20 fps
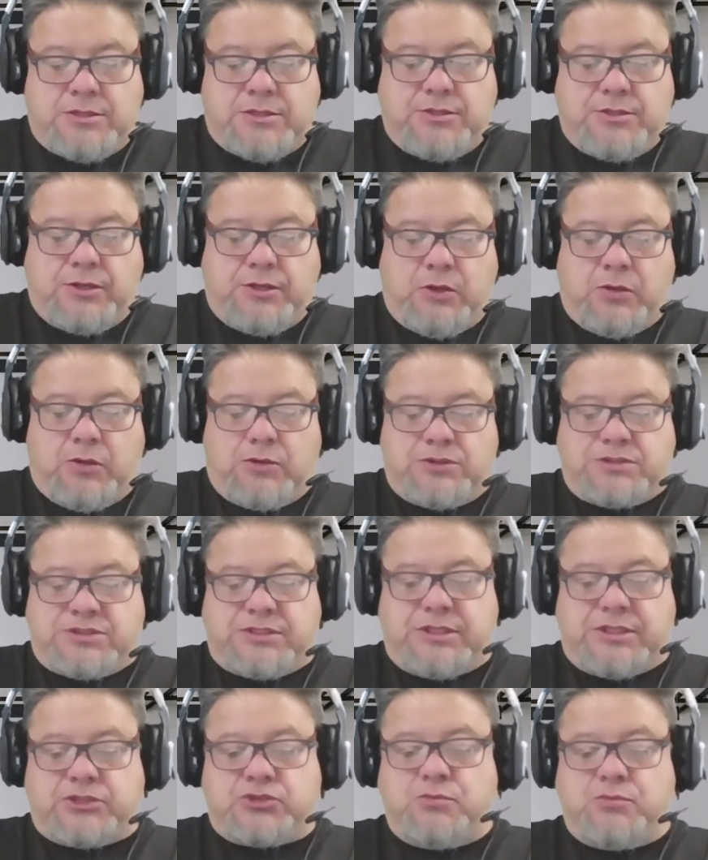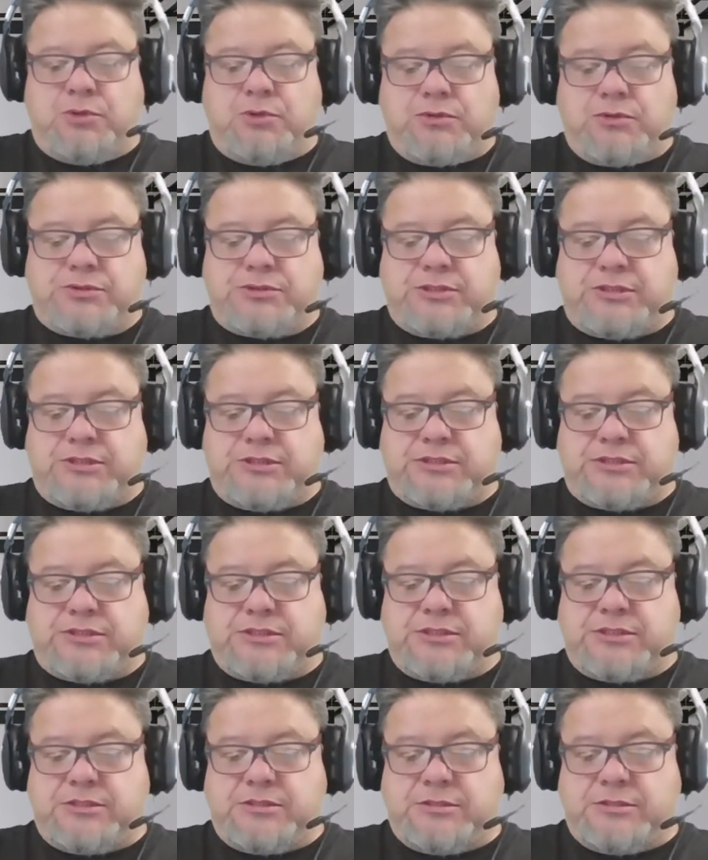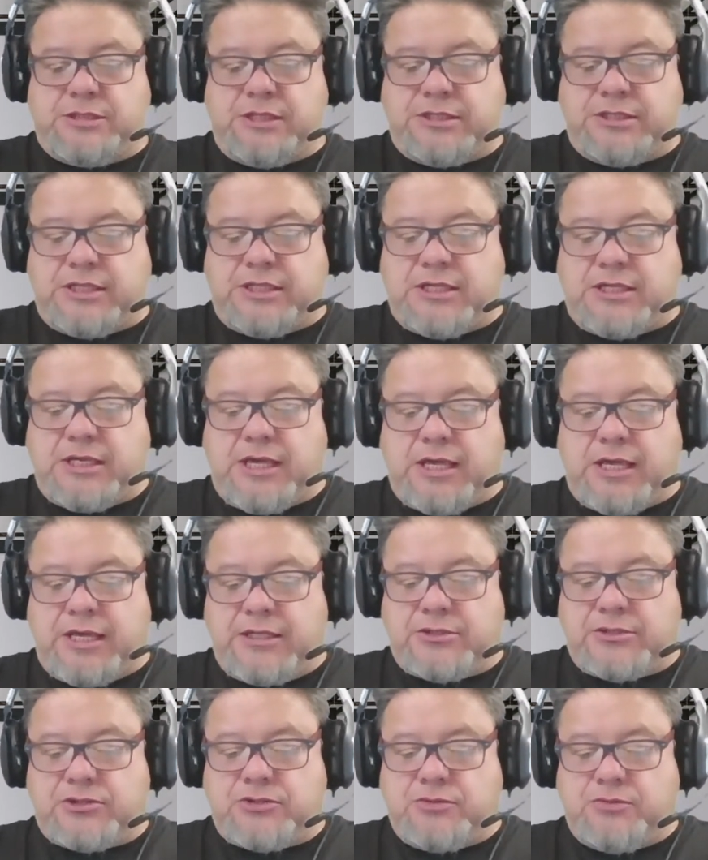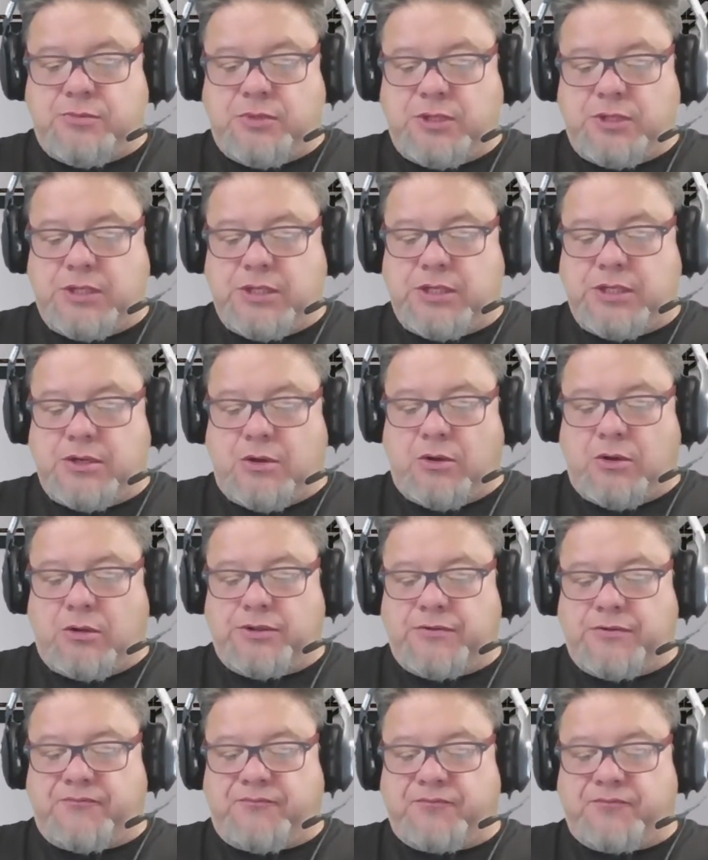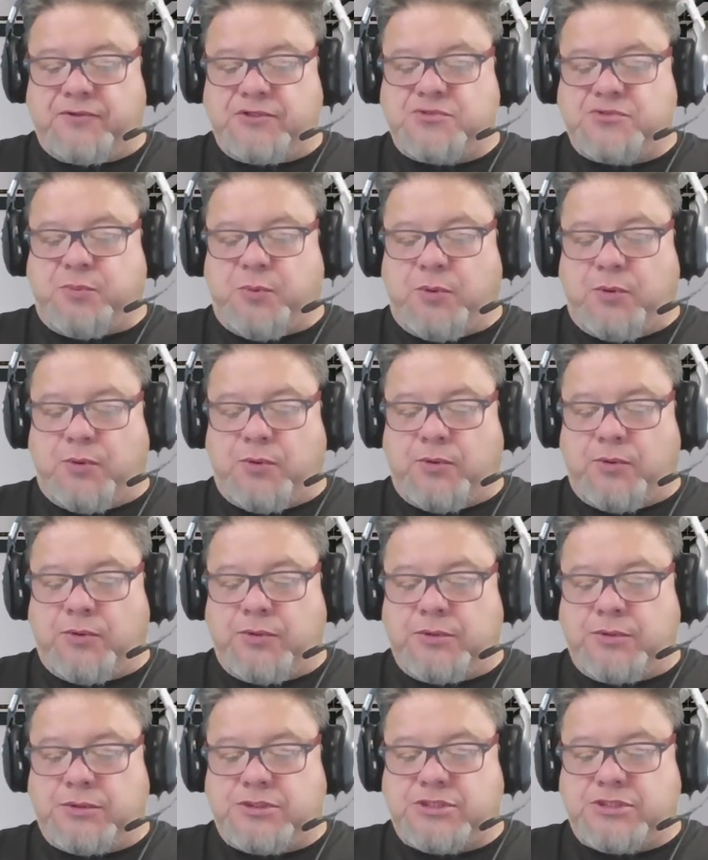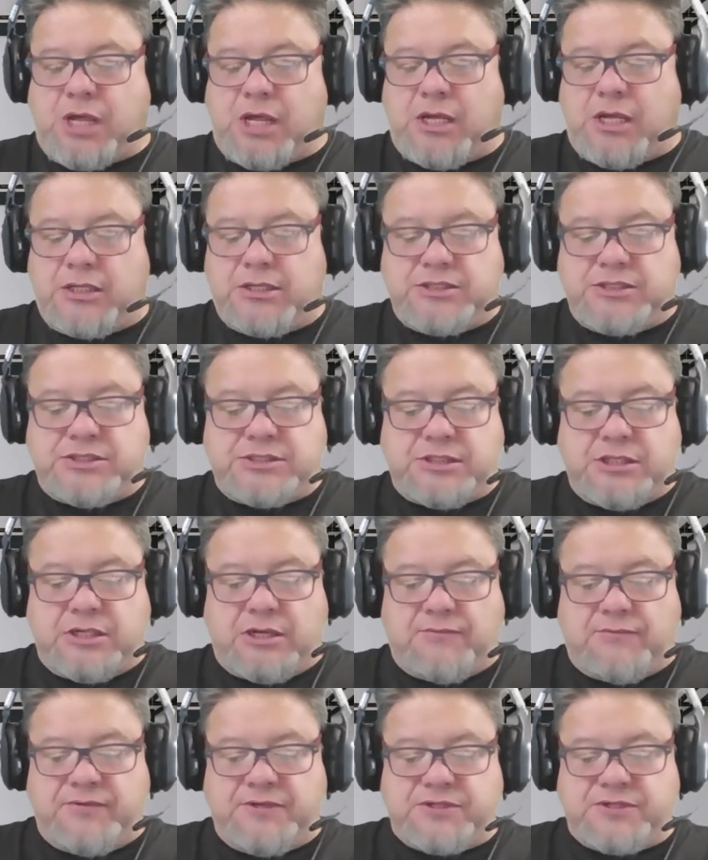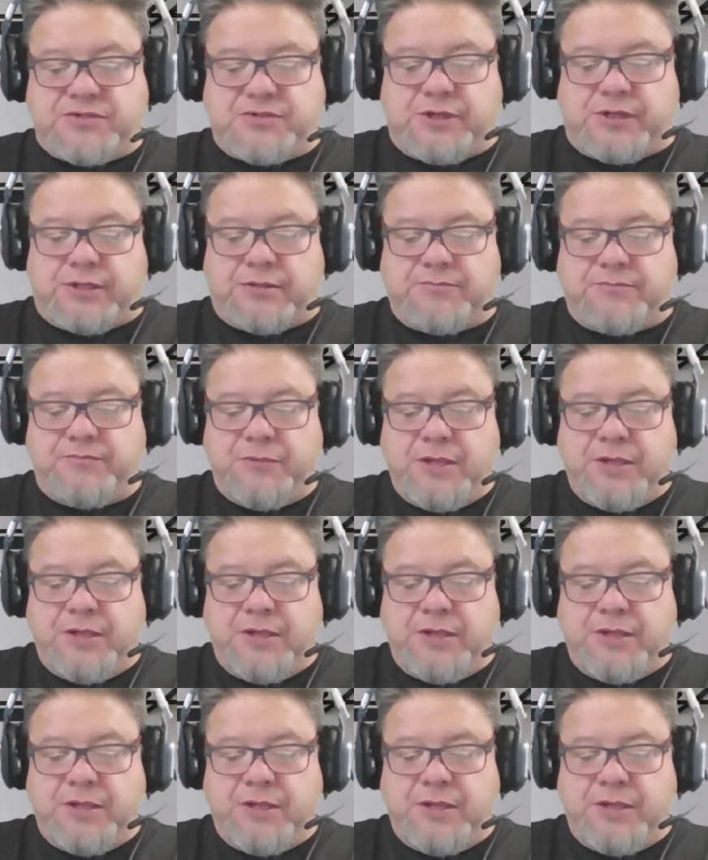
Then the Lord said to Moses, dedicate to me all the firstborn sons of Israel,